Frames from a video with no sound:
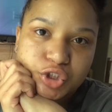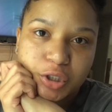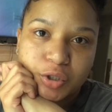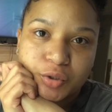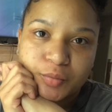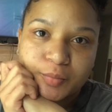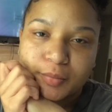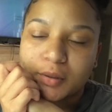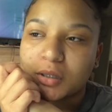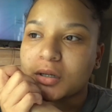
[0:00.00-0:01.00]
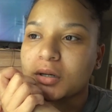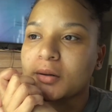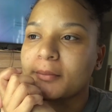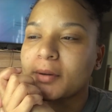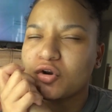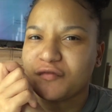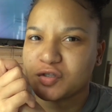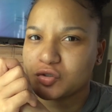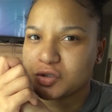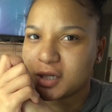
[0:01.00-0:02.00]
So, I don't know if I
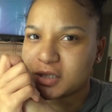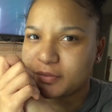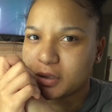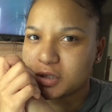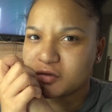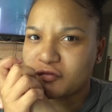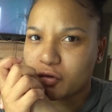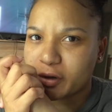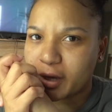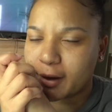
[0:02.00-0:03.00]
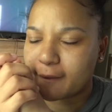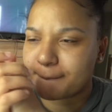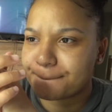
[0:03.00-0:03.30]
told you guys, but it's a 4-day.